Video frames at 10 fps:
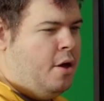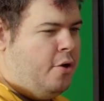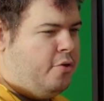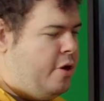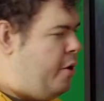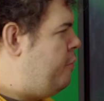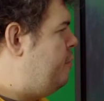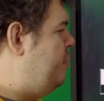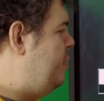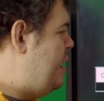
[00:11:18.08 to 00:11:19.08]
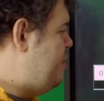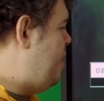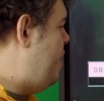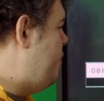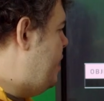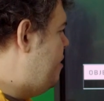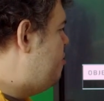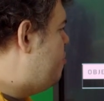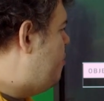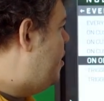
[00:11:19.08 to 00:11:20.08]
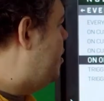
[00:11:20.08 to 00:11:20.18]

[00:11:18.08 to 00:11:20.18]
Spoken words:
So let's go into our